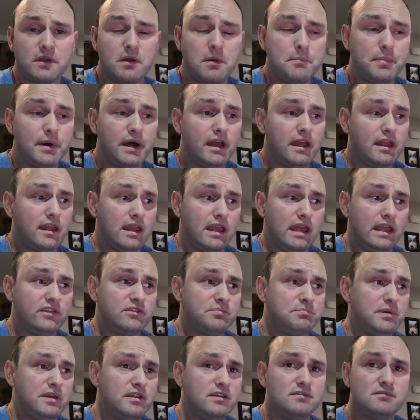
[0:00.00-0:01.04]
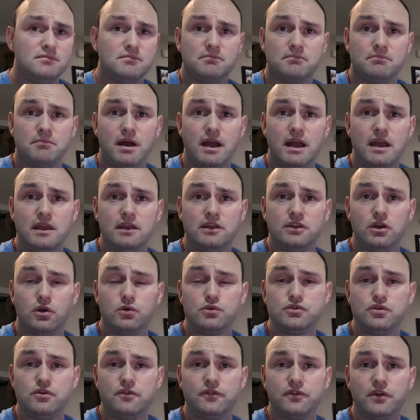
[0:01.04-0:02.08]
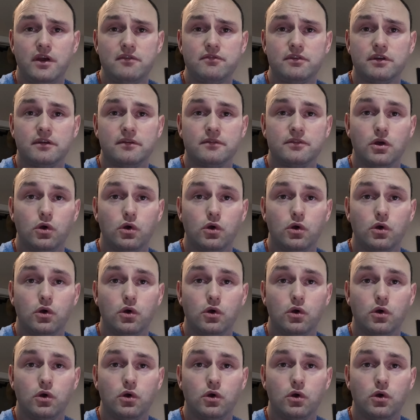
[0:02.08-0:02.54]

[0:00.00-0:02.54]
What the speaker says: But it's been my go-to forever.